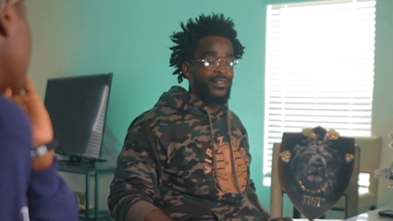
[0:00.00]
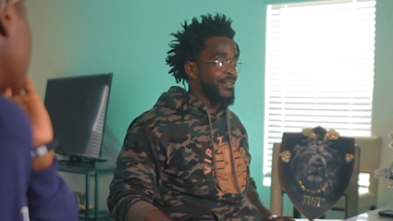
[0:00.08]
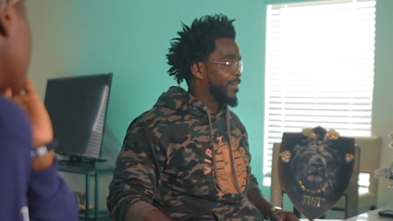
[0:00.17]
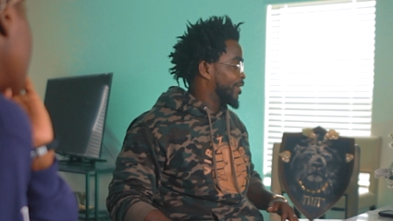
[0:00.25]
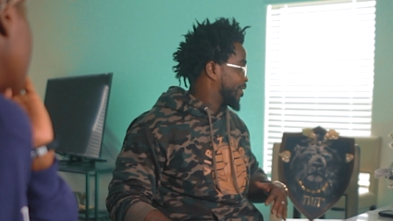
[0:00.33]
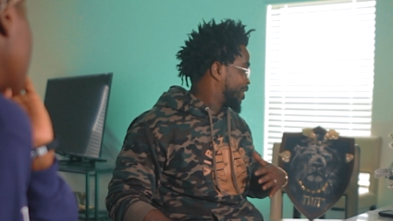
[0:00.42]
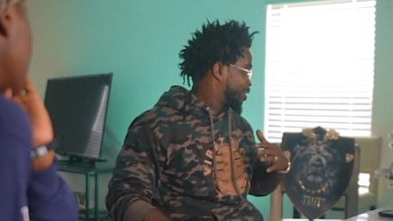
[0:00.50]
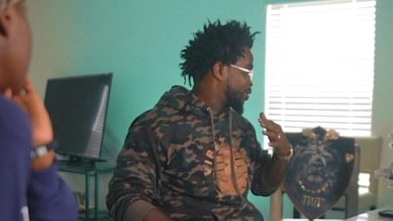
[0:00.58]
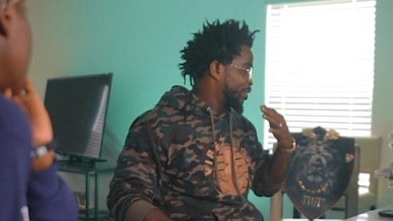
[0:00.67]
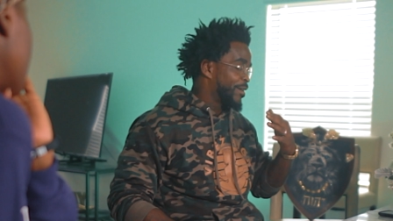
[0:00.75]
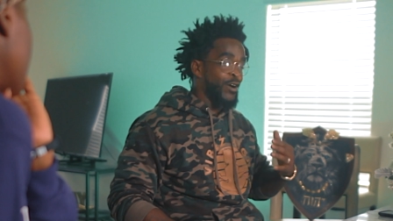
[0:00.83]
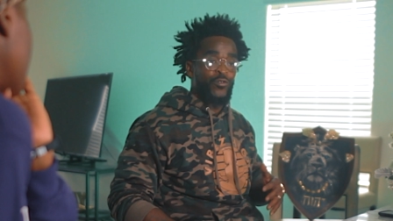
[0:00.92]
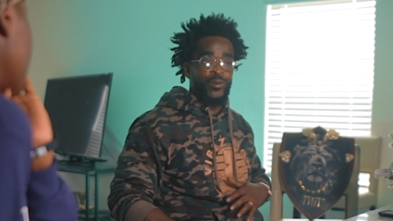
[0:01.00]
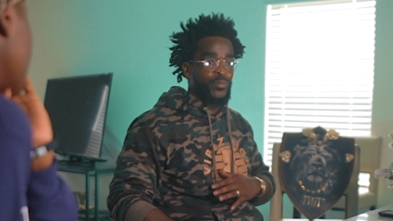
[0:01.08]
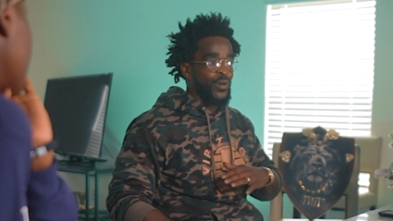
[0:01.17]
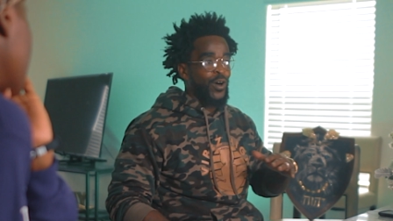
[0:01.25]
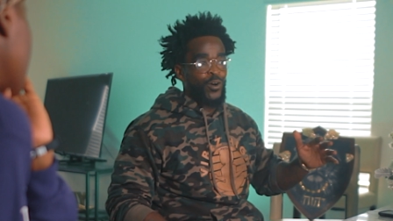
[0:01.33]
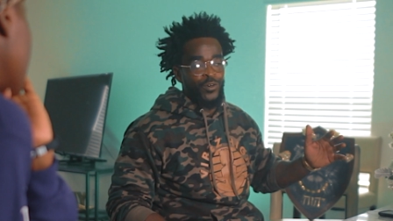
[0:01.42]
like I don't read a
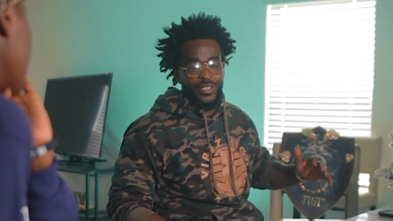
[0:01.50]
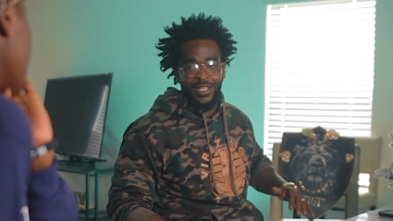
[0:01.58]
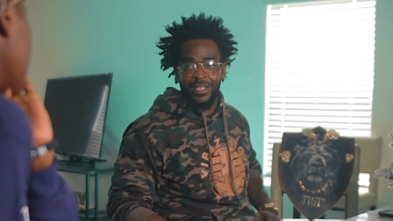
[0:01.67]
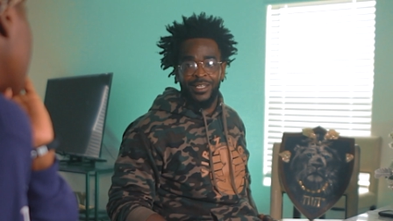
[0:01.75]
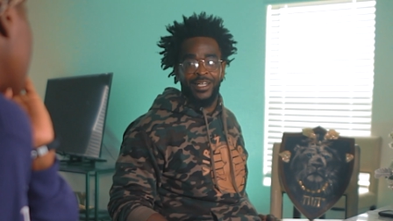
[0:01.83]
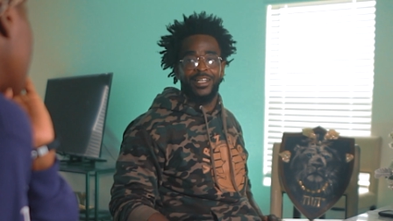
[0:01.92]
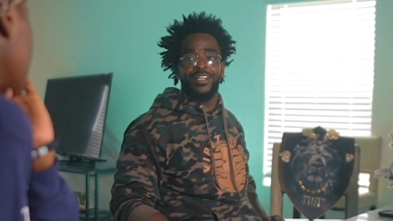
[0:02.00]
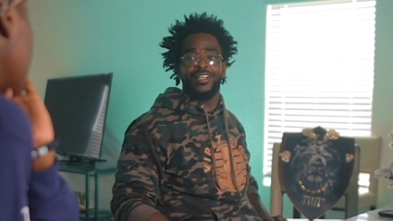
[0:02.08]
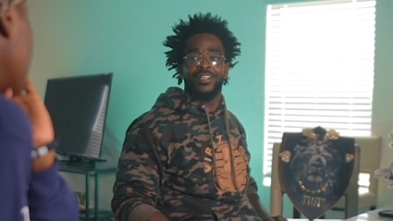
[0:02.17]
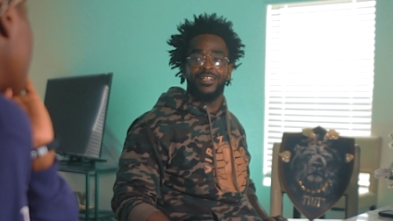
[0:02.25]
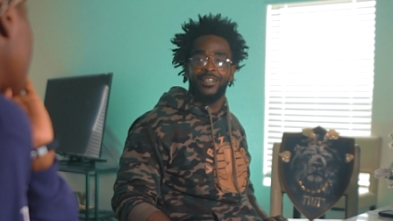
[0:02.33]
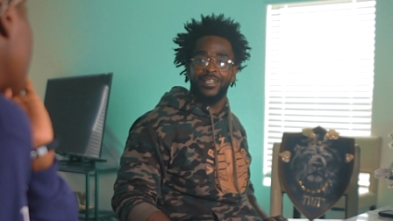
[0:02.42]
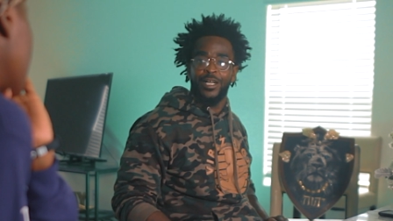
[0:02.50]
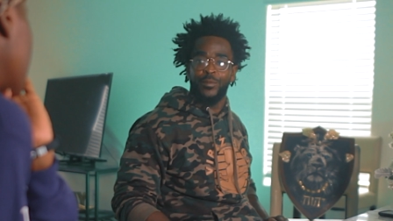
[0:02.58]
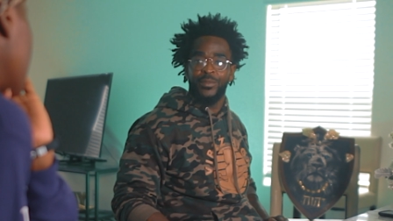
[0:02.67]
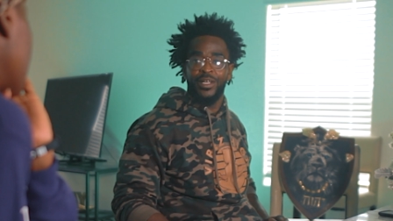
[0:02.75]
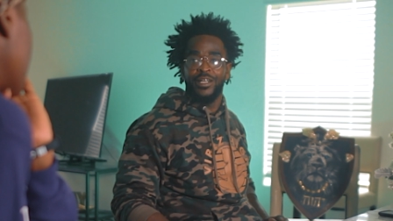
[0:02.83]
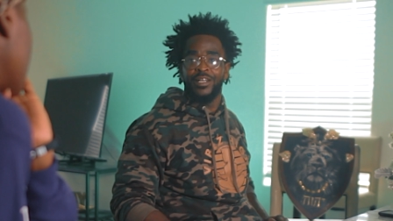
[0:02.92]
book all day today. Now I
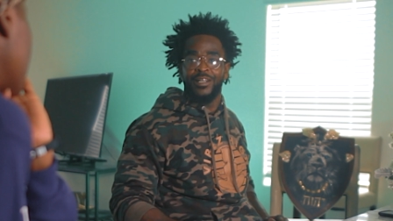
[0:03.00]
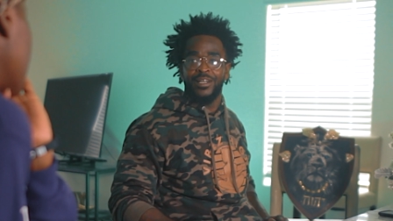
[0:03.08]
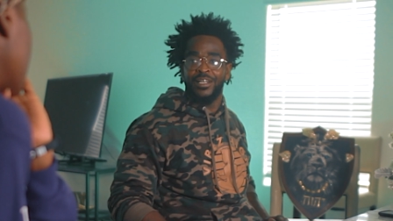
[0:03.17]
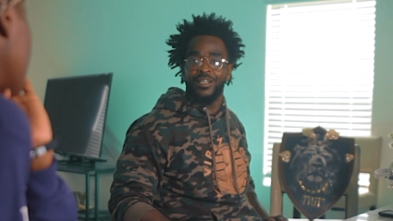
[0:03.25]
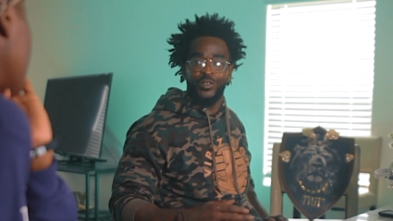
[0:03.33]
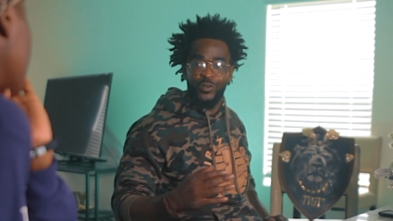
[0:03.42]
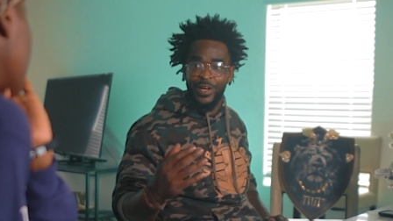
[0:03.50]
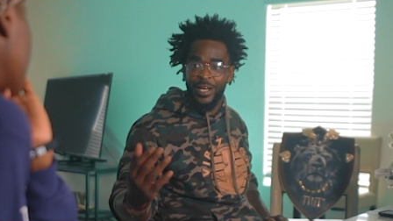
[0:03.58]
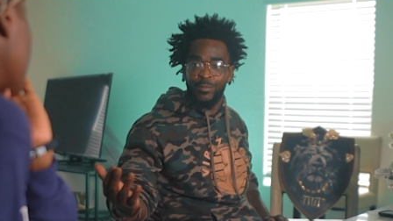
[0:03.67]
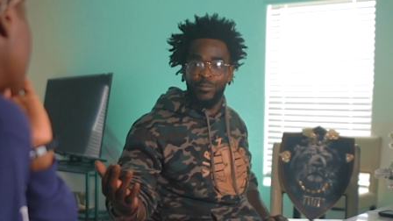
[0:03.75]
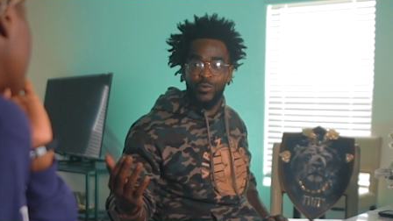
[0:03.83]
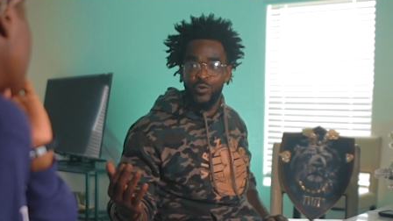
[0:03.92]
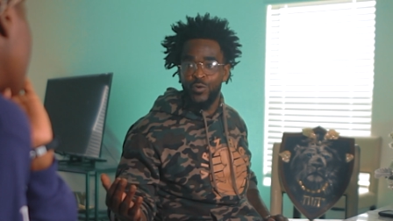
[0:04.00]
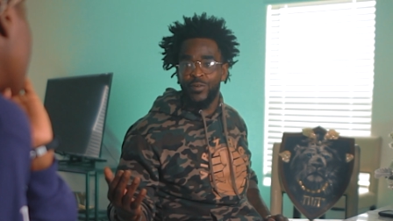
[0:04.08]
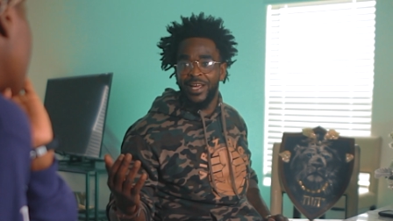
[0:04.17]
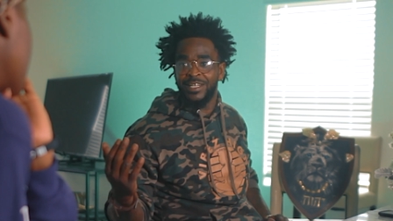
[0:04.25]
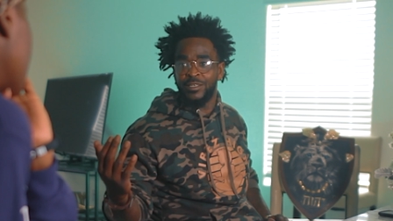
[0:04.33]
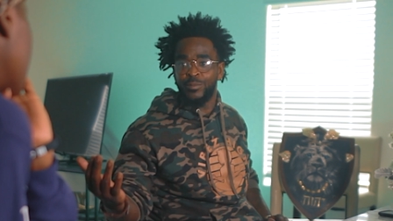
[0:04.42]
mean, you got to move
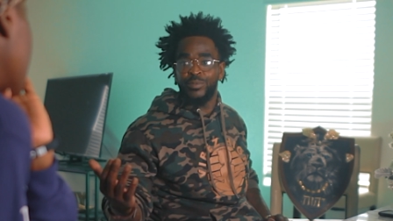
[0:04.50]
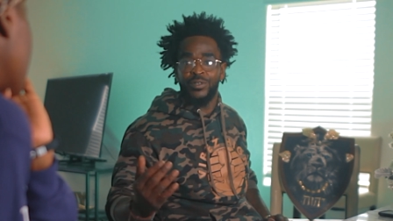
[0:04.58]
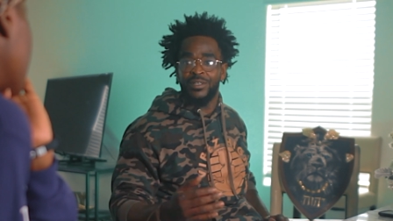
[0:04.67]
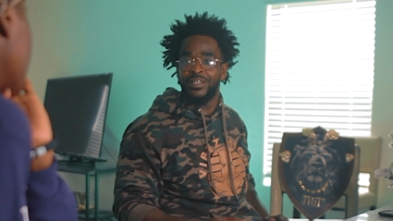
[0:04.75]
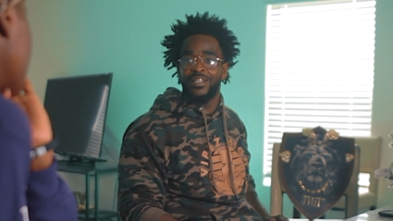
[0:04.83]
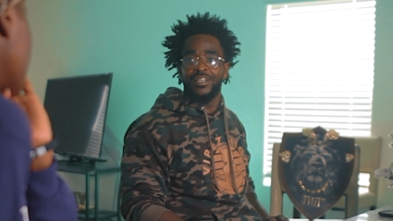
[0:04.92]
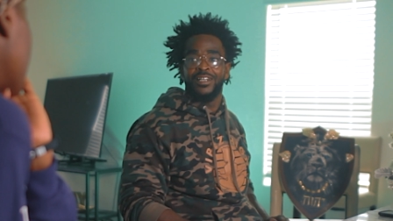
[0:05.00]
as a book.